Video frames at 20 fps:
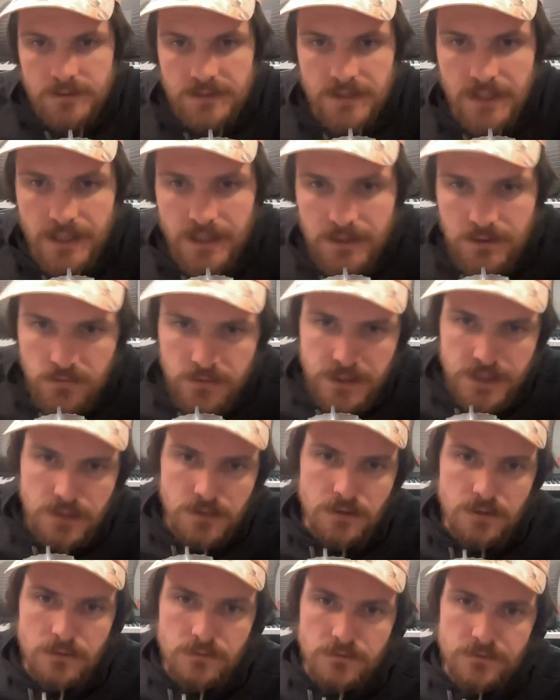Today we
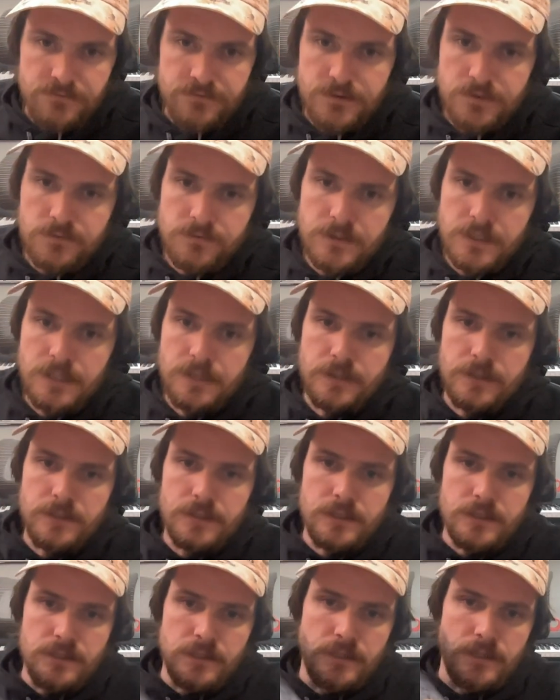are reviewing
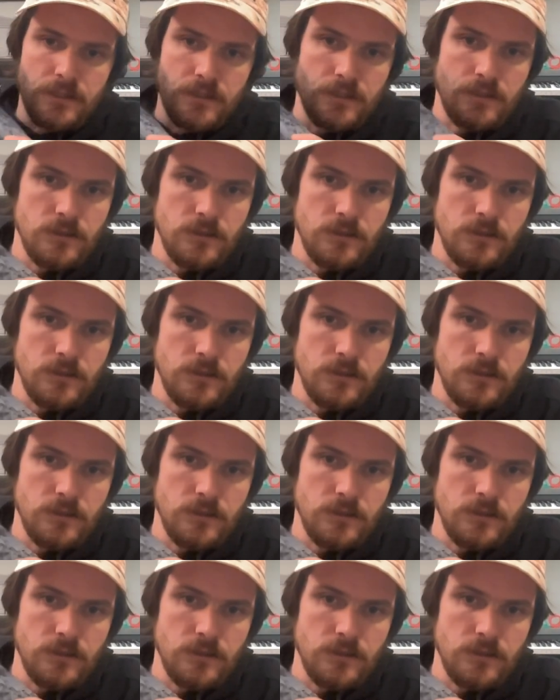the